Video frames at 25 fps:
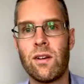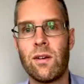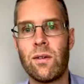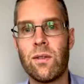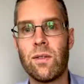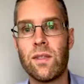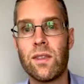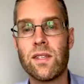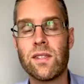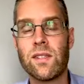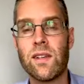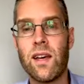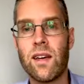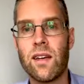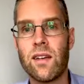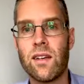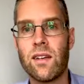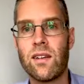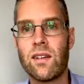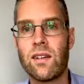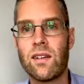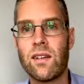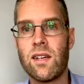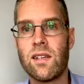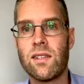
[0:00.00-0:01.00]
The
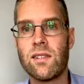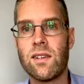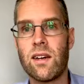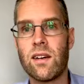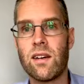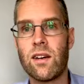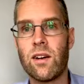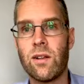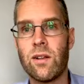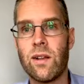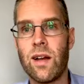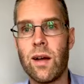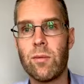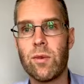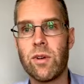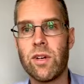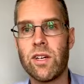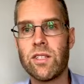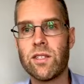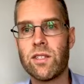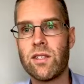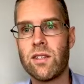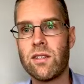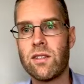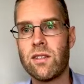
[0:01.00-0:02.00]
second is that
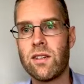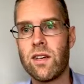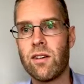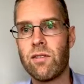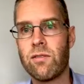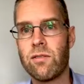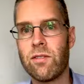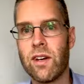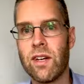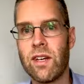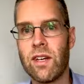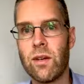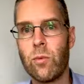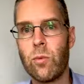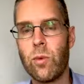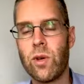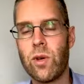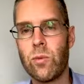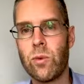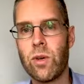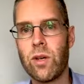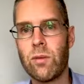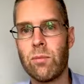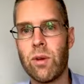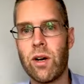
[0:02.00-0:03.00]
collaboration and finding
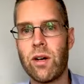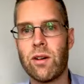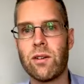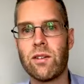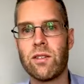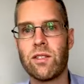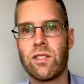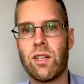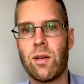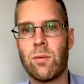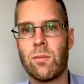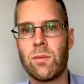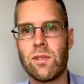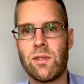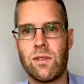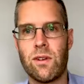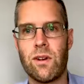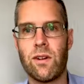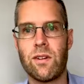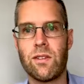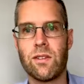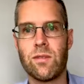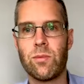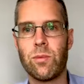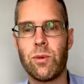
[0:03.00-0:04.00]
win-win partnerships are
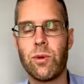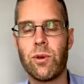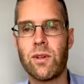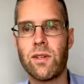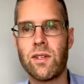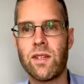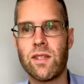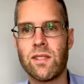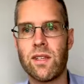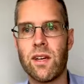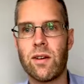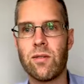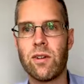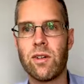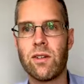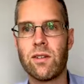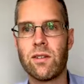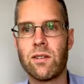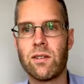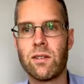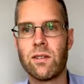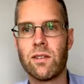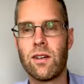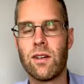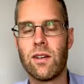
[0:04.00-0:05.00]
as important as ever.
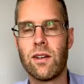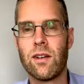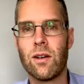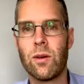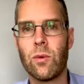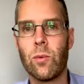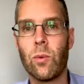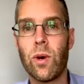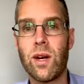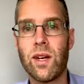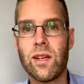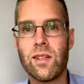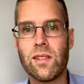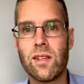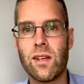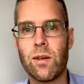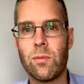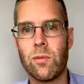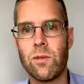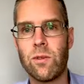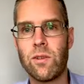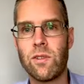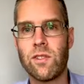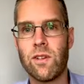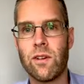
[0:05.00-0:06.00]
One
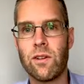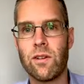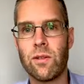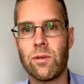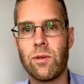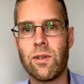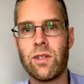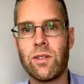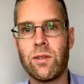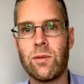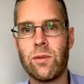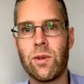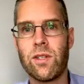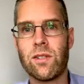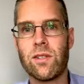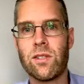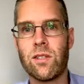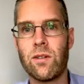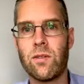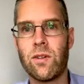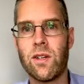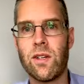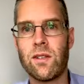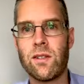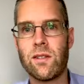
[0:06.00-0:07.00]
example is our 321
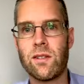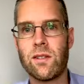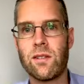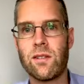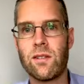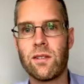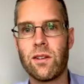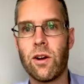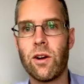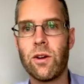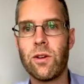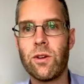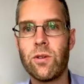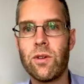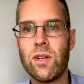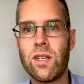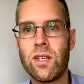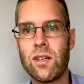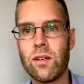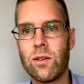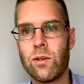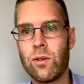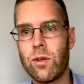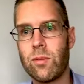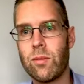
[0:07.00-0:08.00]
service. Our unique
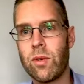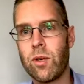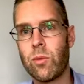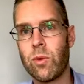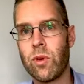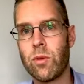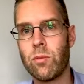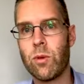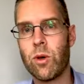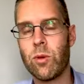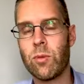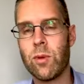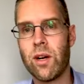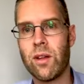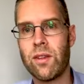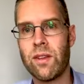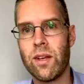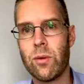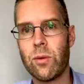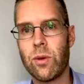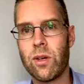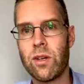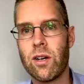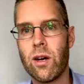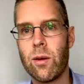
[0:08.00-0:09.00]
agreement with mobile
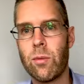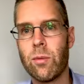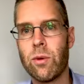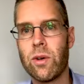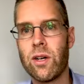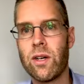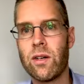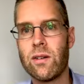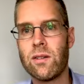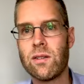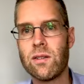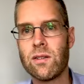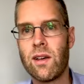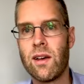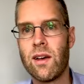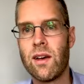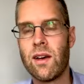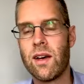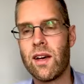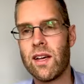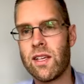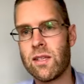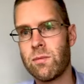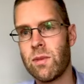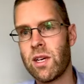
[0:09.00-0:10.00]
network operators
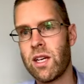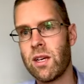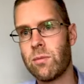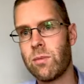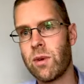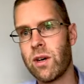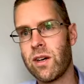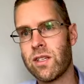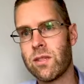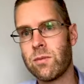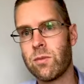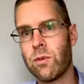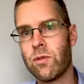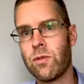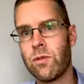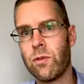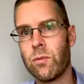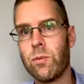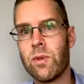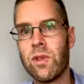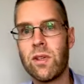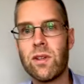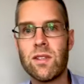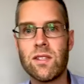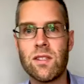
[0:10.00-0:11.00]
has made it possible for
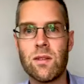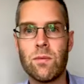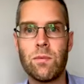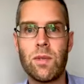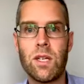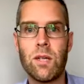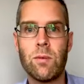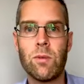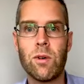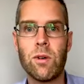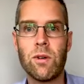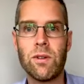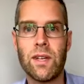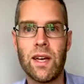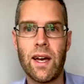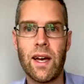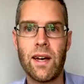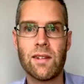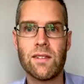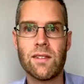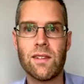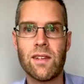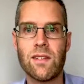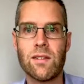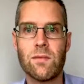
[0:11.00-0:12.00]
millions of people to
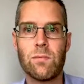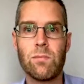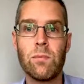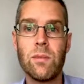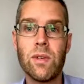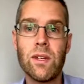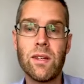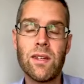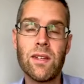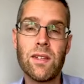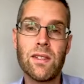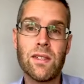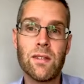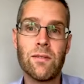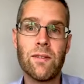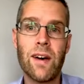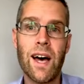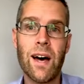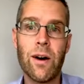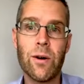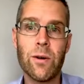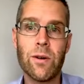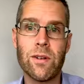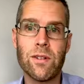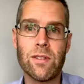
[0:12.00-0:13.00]
access millions of
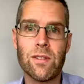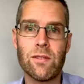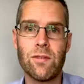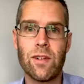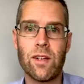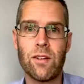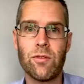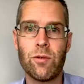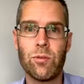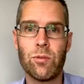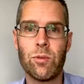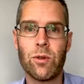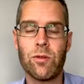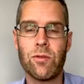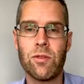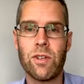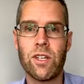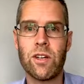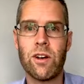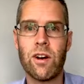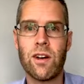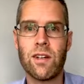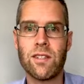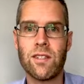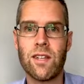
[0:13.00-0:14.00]
hours of life-improving
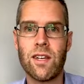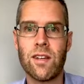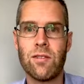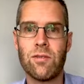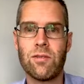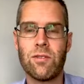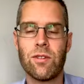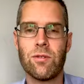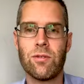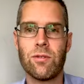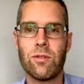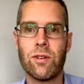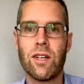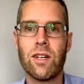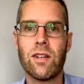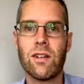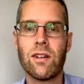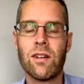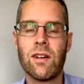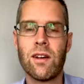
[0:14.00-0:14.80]
content for free.